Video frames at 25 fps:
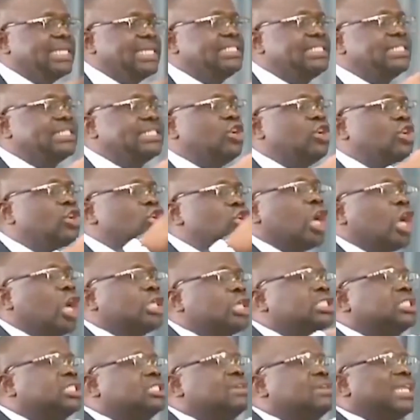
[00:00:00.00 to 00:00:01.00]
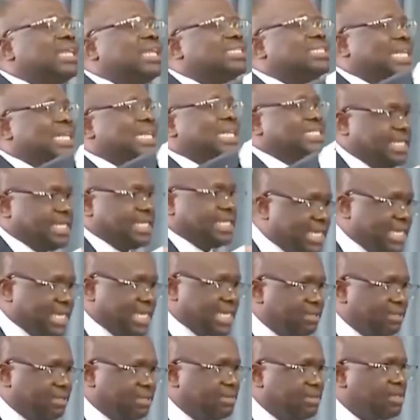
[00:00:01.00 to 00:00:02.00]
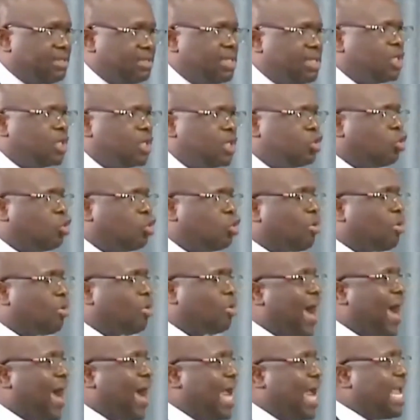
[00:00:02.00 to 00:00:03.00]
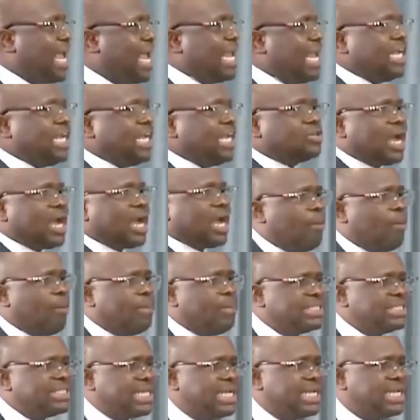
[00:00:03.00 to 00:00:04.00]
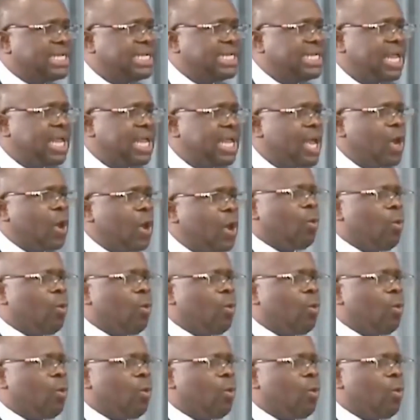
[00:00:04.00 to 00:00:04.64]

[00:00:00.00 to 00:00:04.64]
it is not strategic to provide the Electoral Commission